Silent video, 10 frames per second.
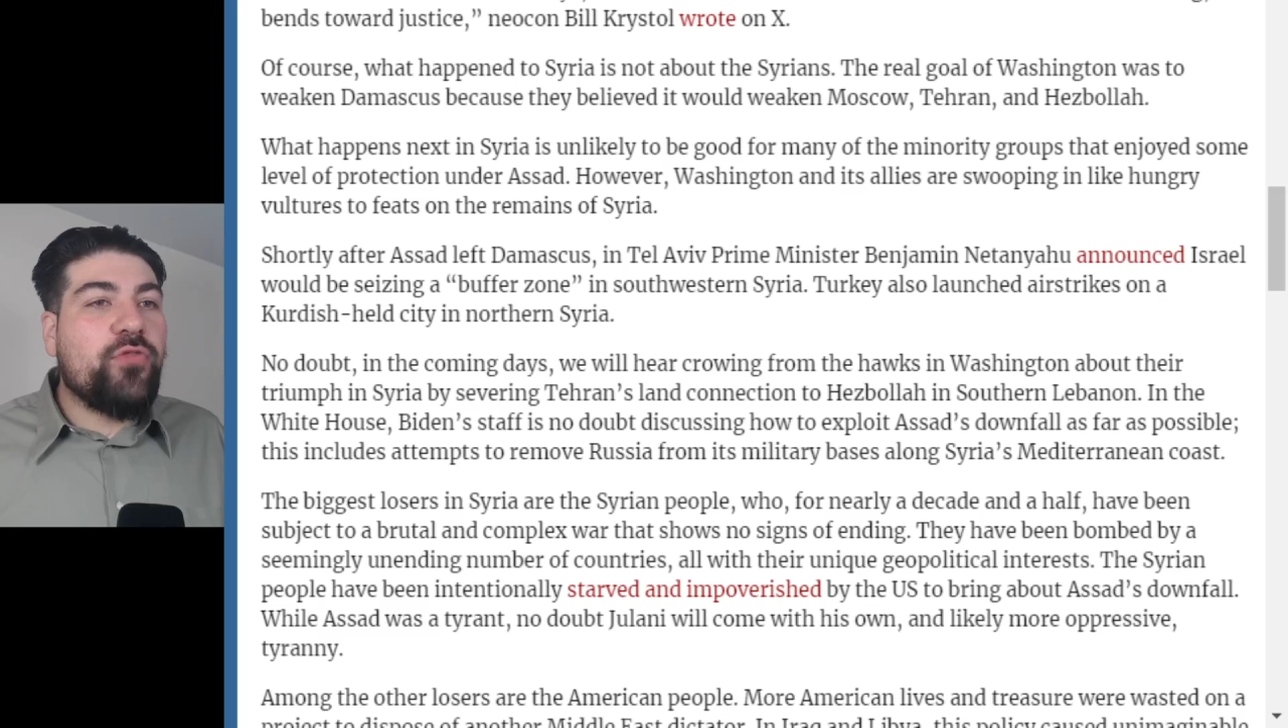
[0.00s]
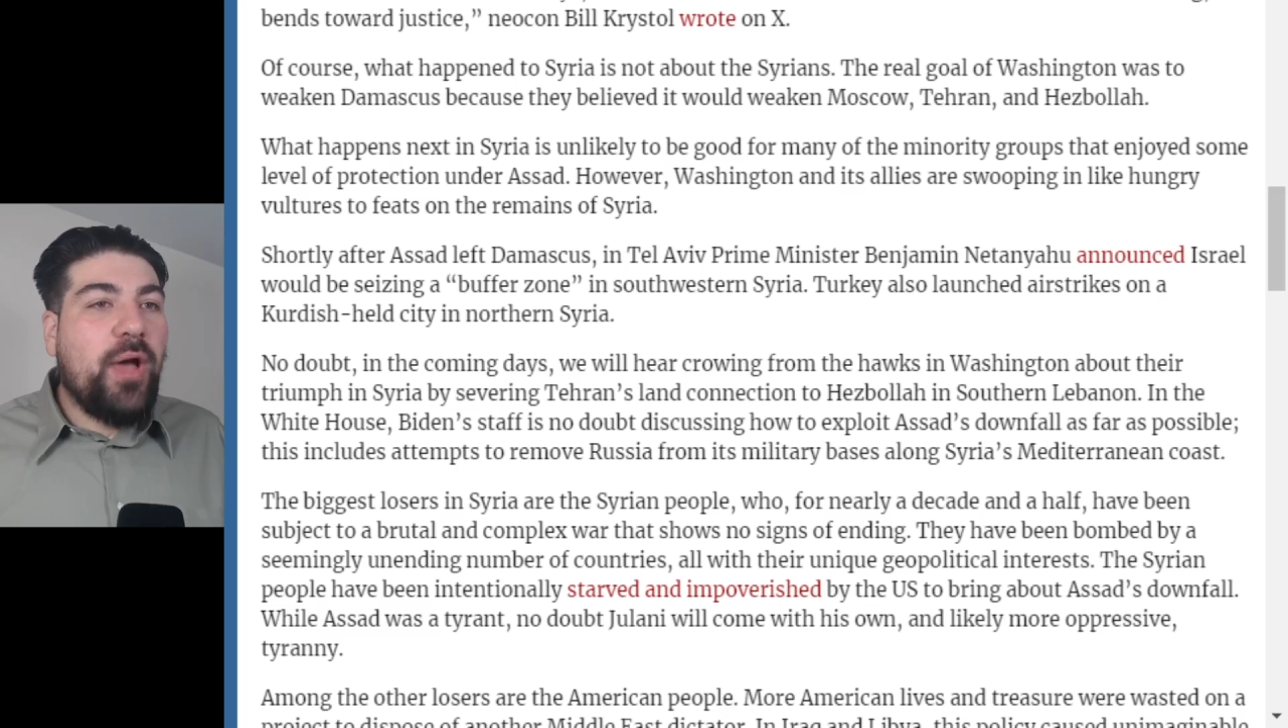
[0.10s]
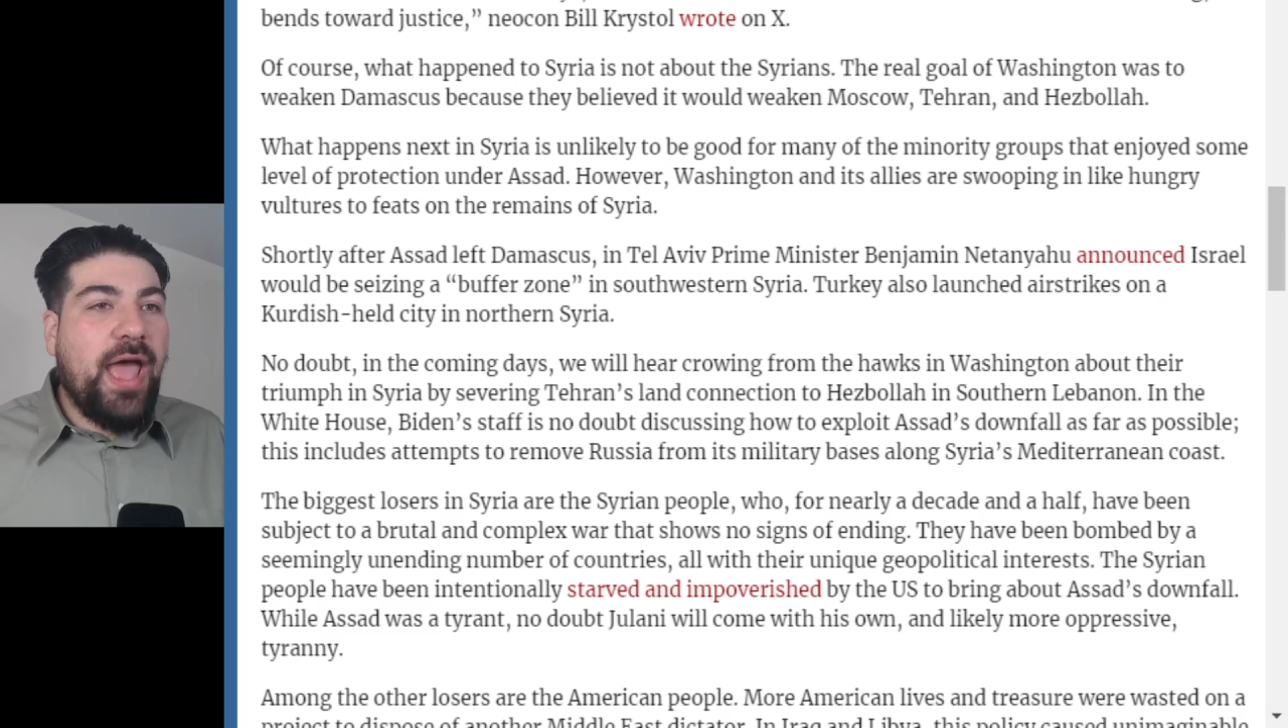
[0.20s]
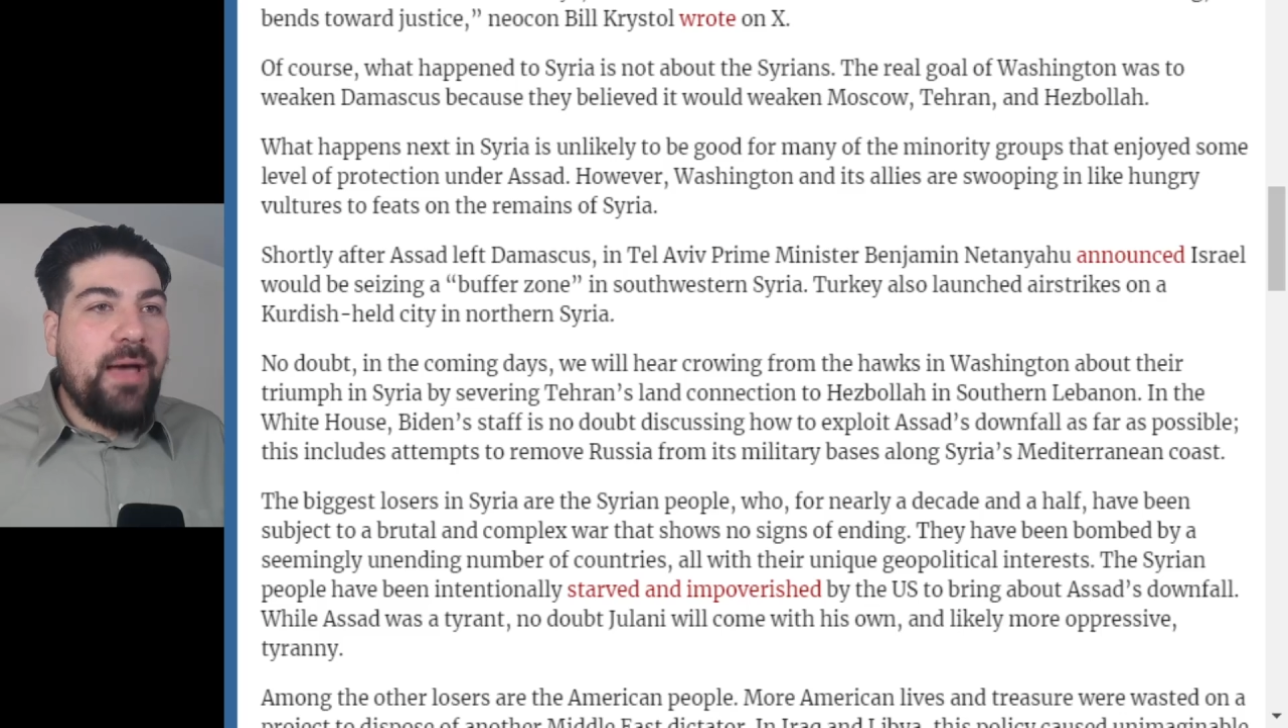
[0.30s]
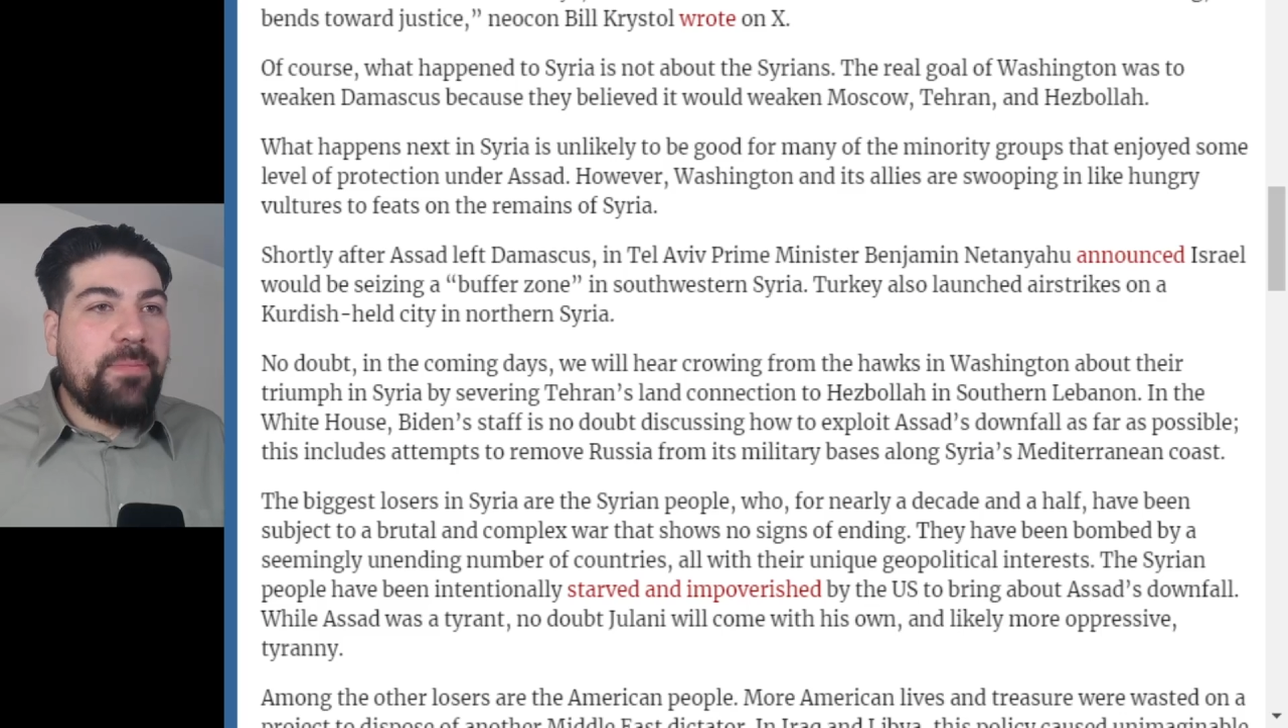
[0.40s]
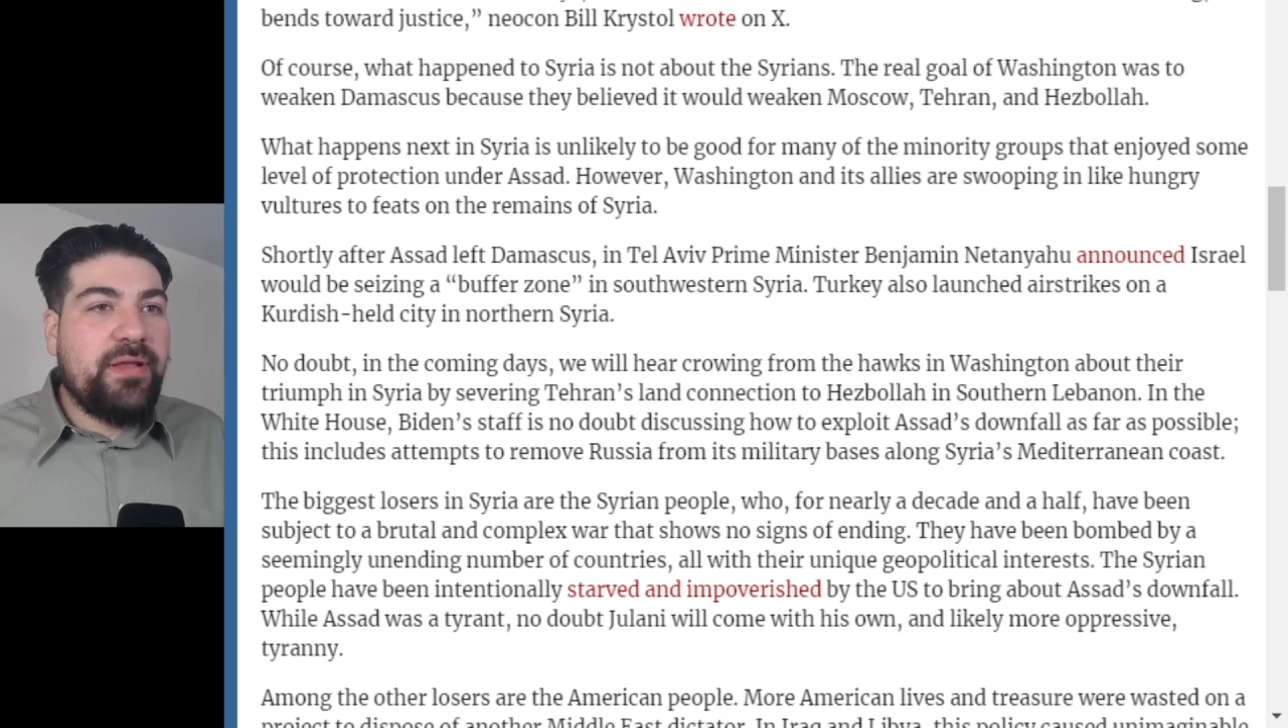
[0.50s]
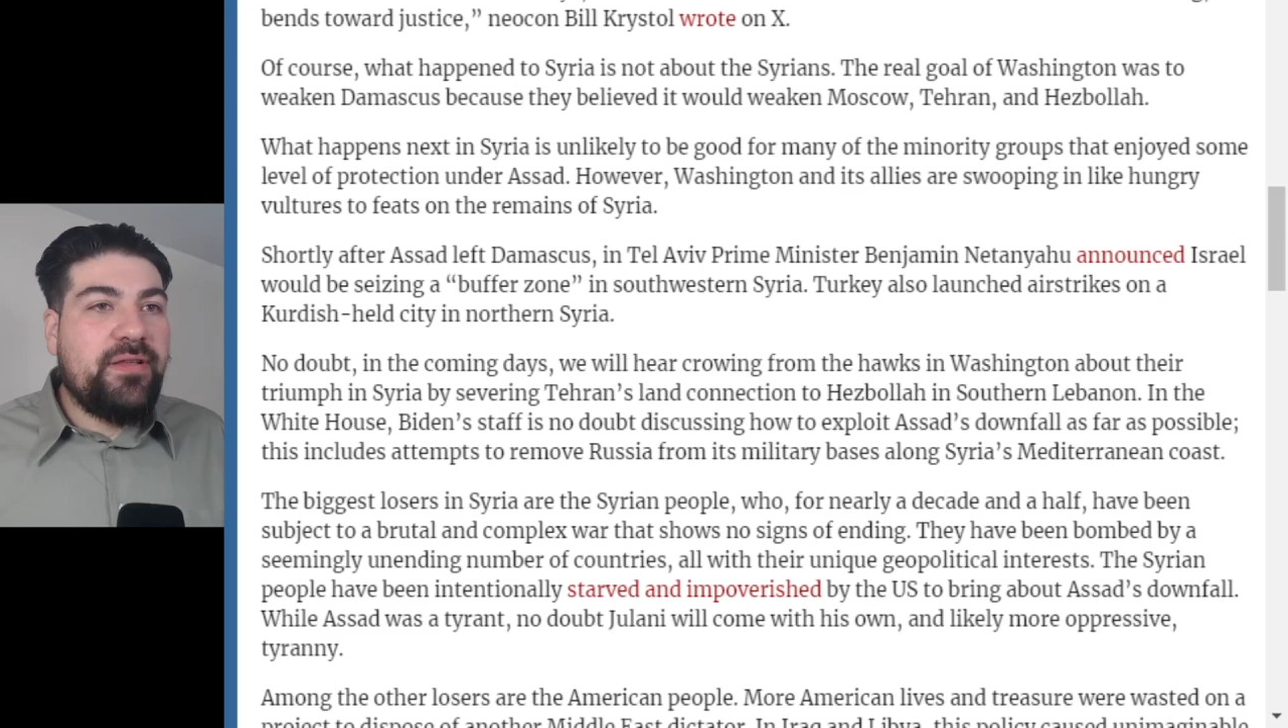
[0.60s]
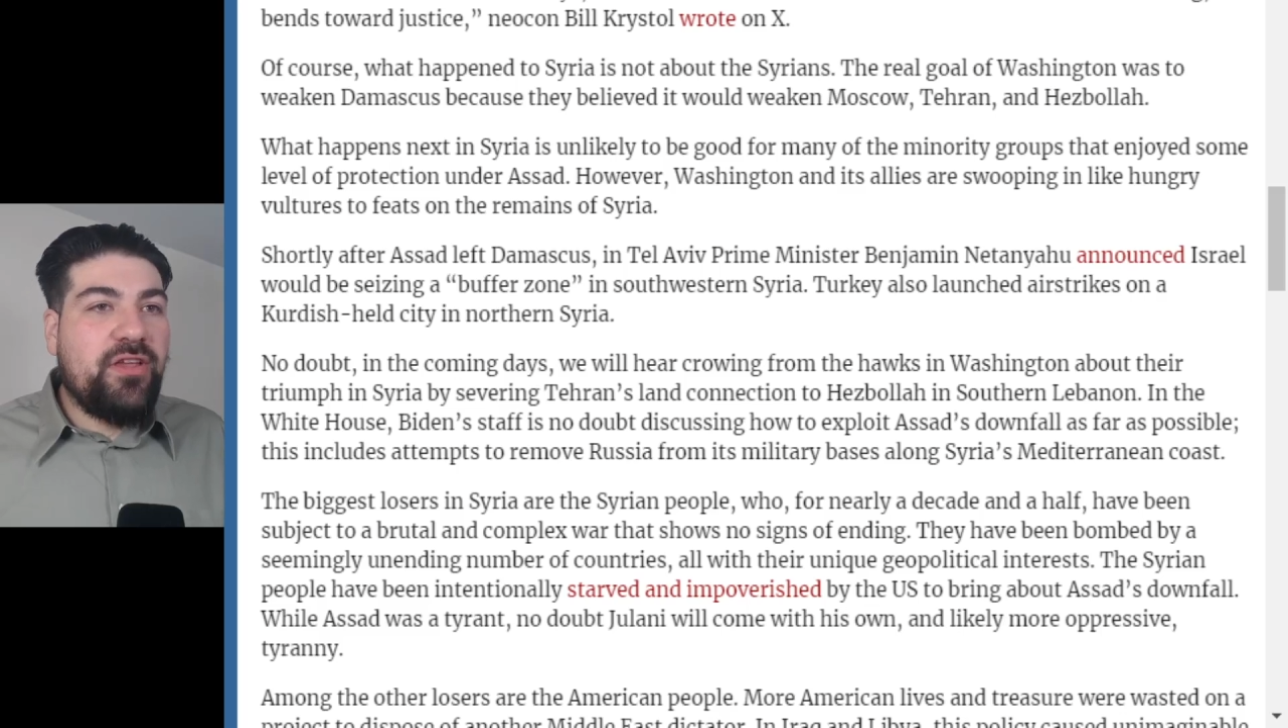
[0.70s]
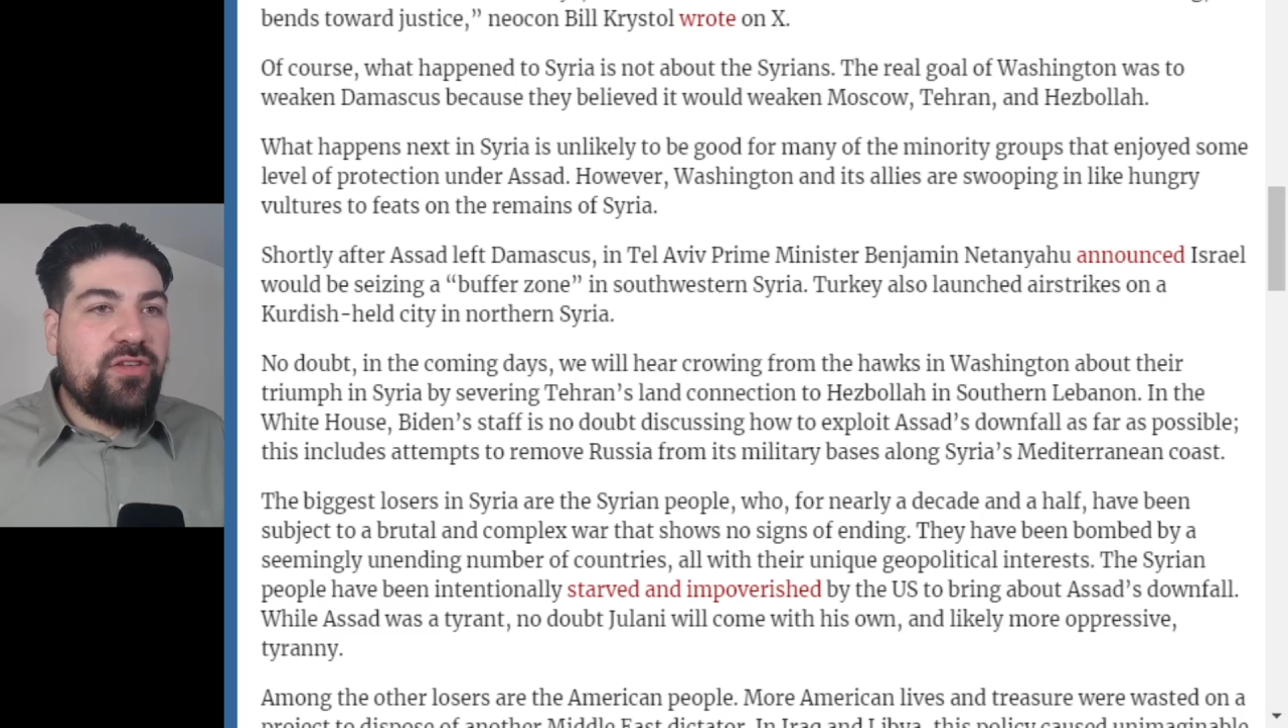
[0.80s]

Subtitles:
what happened